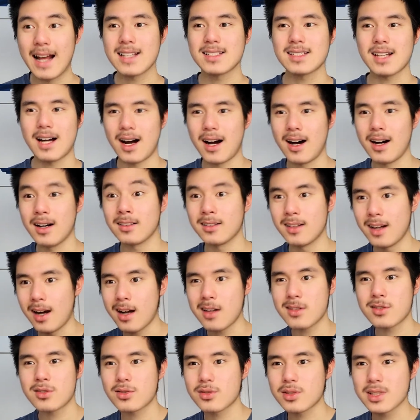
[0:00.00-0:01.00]
as
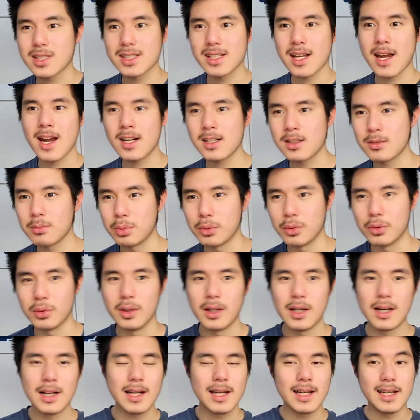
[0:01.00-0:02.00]

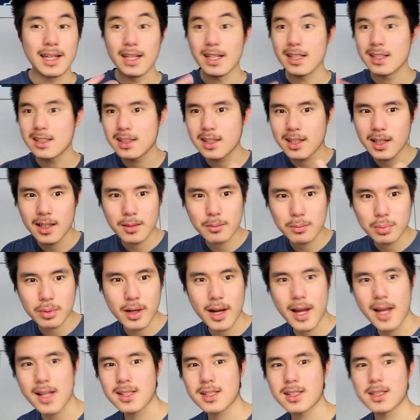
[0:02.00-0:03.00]
ununderstandable,
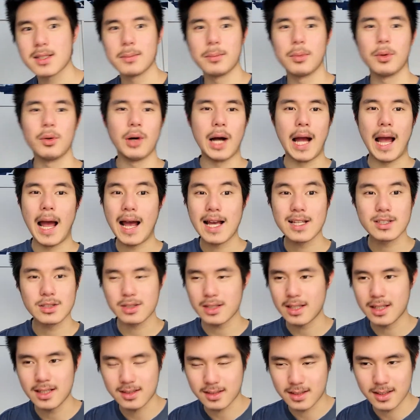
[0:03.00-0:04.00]
incomprehensible
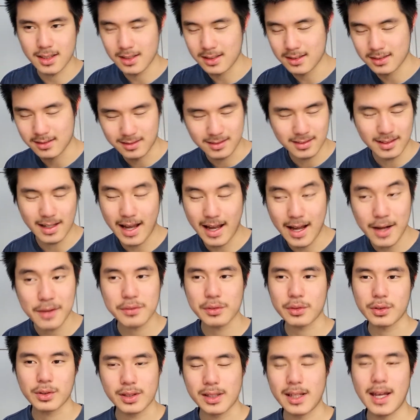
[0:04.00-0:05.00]
as it can
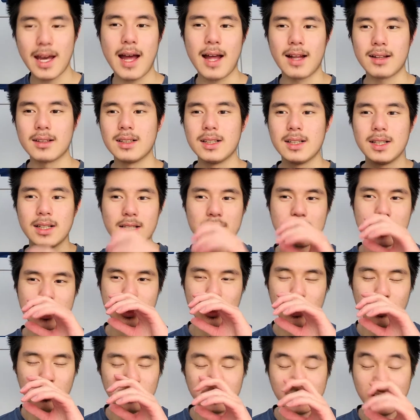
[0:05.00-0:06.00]
ever get.
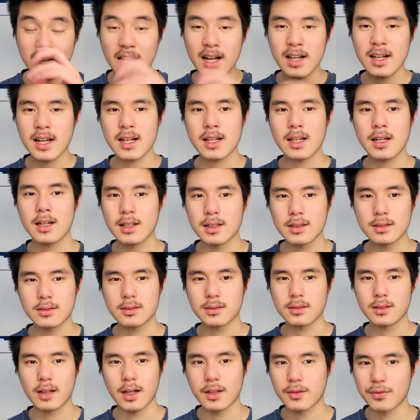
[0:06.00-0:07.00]
So
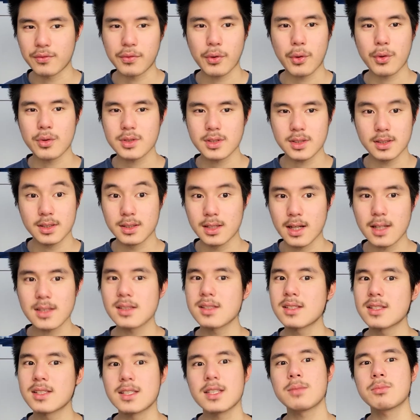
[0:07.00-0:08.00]
Nagara at first
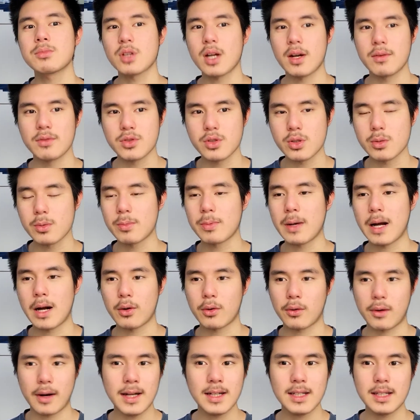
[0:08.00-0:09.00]
doesn't seem to have a
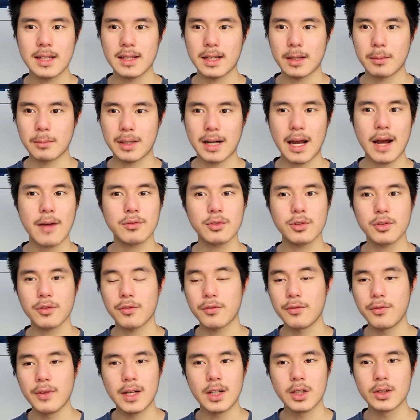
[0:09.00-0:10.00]
superpower or anything, but
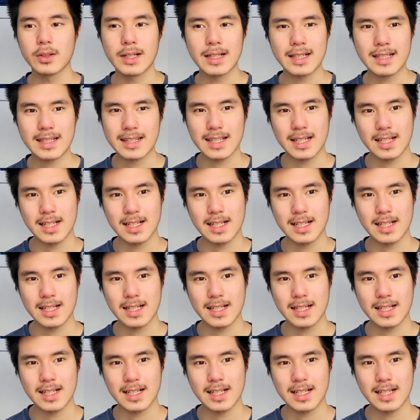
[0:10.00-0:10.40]
after figuring